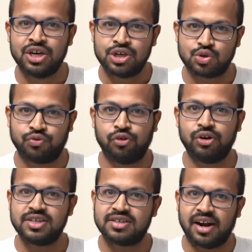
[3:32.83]
So
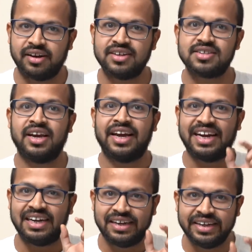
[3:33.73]
fluid statics,
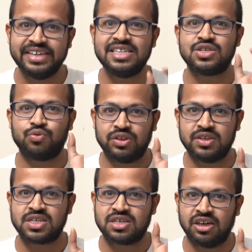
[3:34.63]
it deals with the
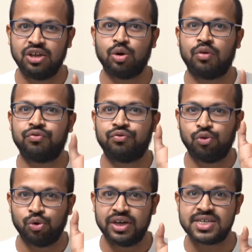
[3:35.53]
study of
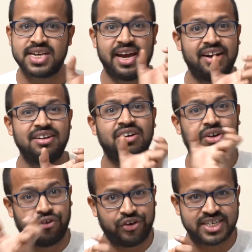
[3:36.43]
fluids at
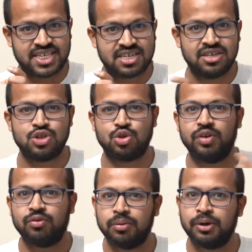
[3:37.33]
rest. So
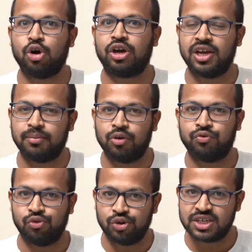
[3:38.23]
we will be talking about
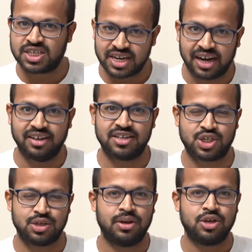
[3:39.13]
fluid
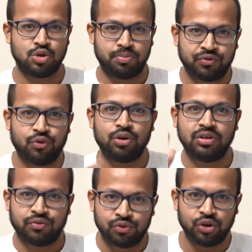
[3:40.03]
statics. So before
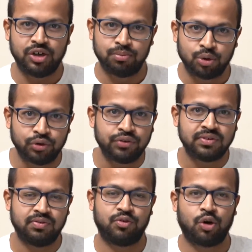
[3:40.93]
the fluid
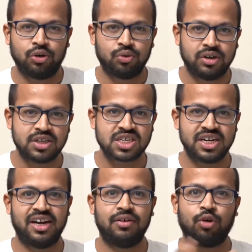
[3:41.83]
moves, we want to
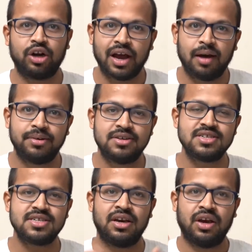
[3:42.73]
understand what
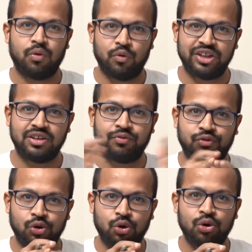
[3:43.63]
happens when the
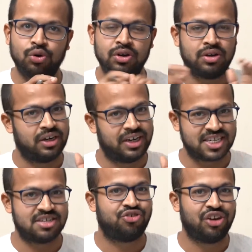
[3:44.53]
flow
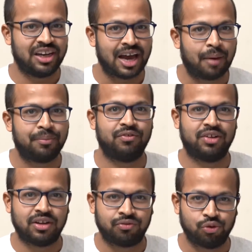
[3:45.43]
doesn't really happen,
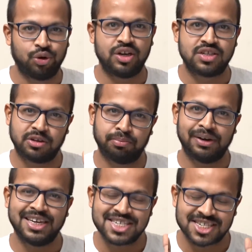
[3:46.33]
when the fluid is
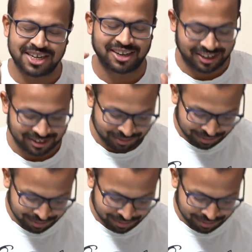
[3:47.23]
simply sitting.